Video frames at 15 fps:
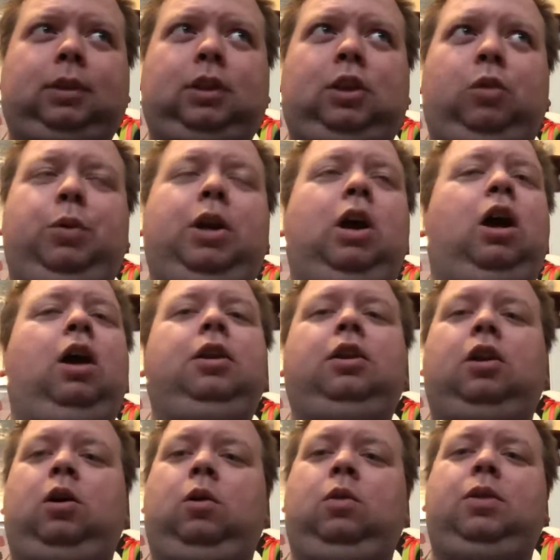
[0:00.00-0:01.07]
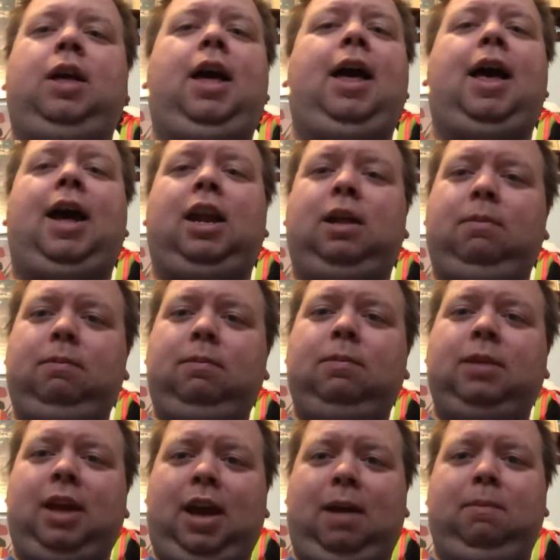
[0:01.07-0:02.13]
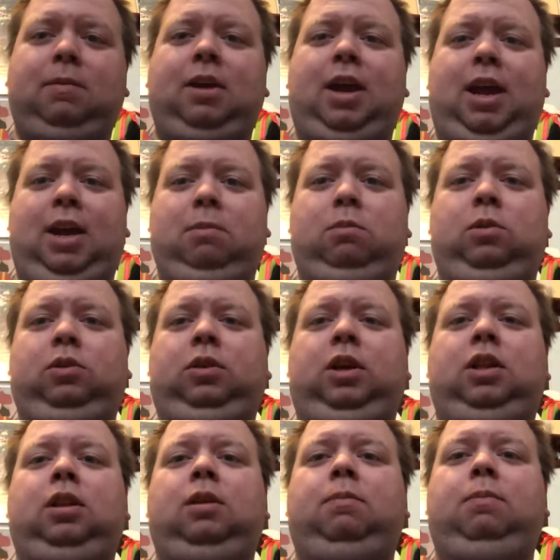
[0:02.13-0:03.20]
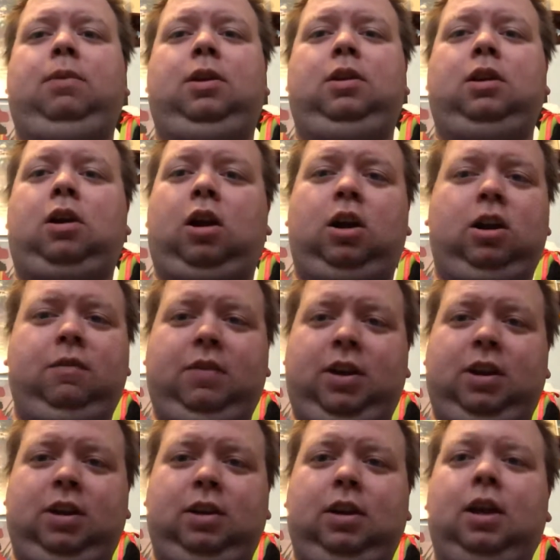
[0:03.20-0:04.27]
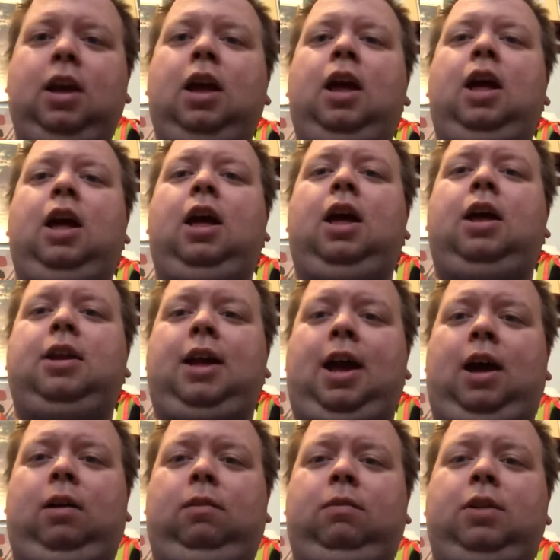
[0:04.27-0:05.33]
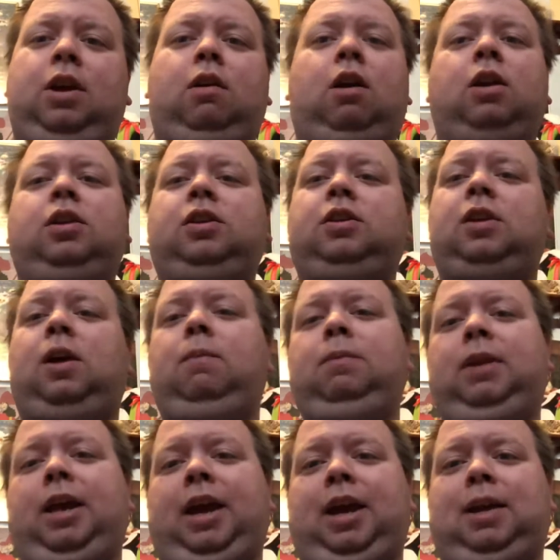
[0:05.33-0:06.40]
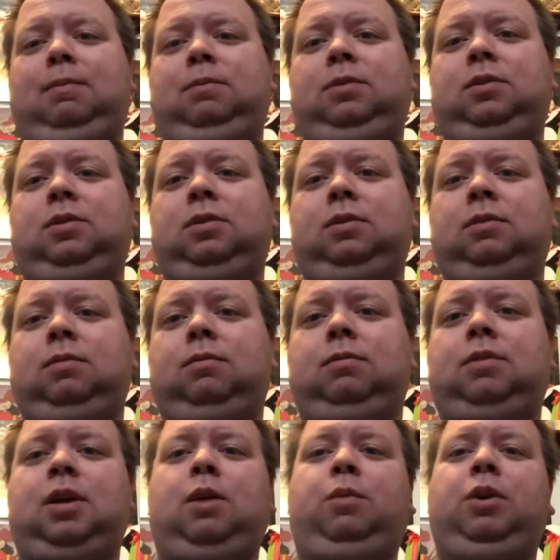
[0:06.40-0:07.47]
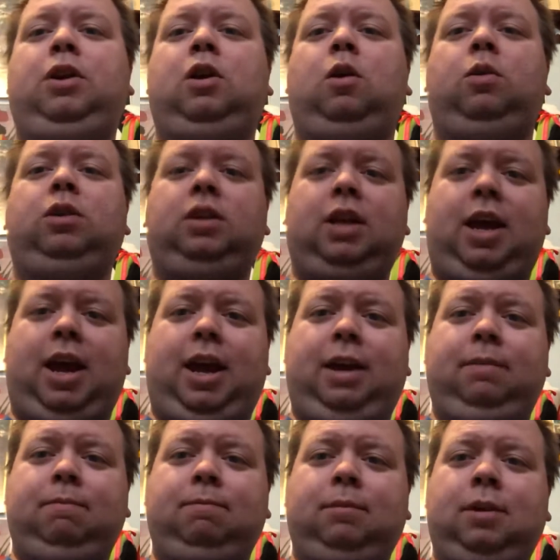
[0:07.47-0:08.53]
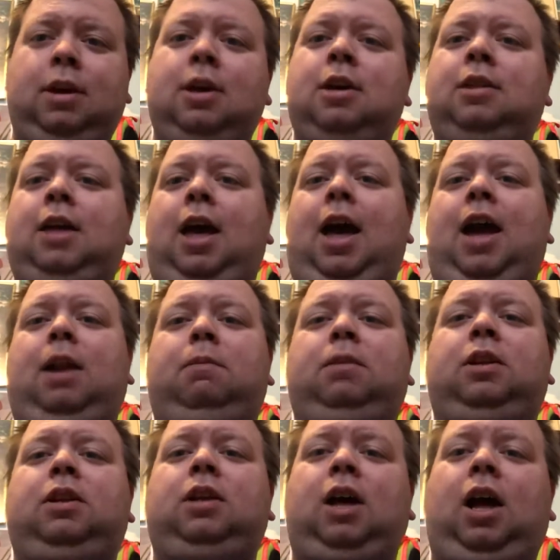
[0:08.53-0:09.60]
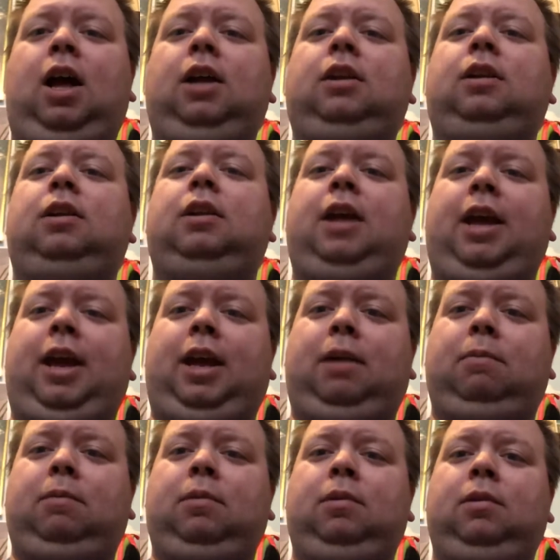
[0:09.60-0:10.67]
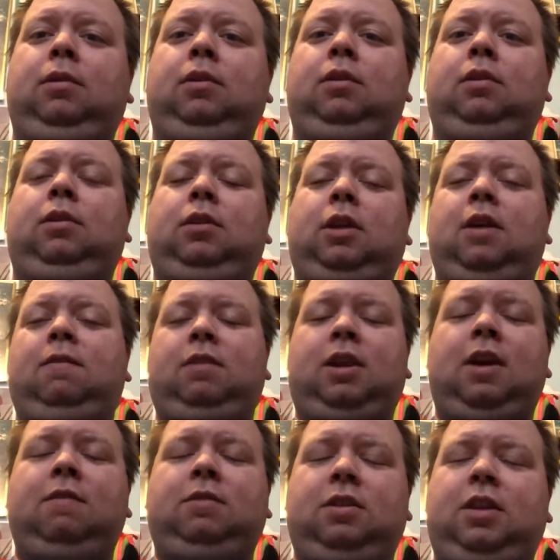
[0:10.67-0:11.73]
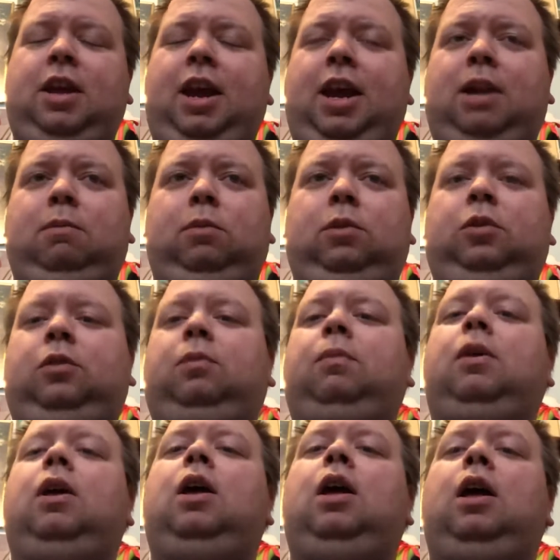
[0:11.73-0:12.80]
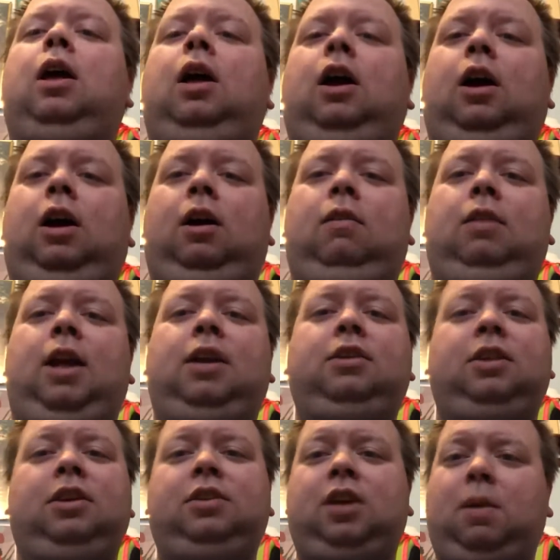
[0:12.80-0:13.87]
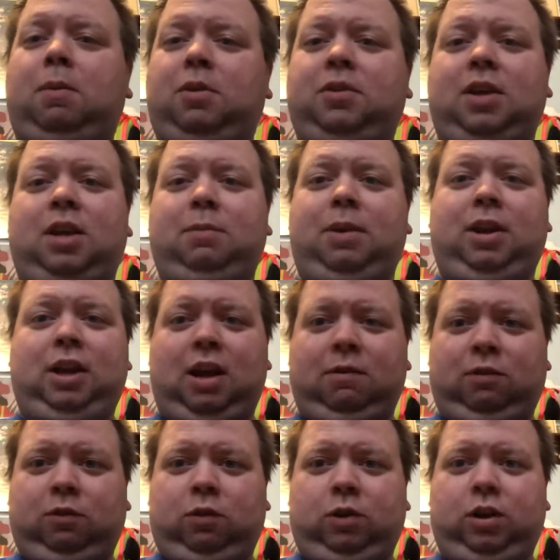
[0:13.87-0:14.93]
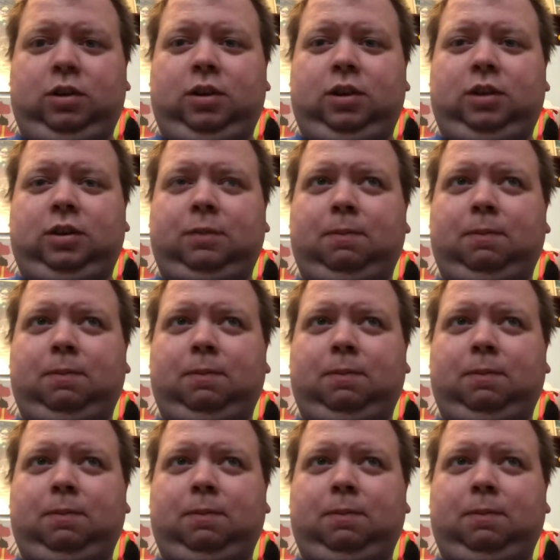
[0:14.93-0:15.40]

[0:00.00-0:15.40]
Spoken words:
We all know that Adam named animals in the Garden of Eden. Now, there are some names that we know today that Adam did not give to the animals. Let's talk about the Tasmanian devil, for instance.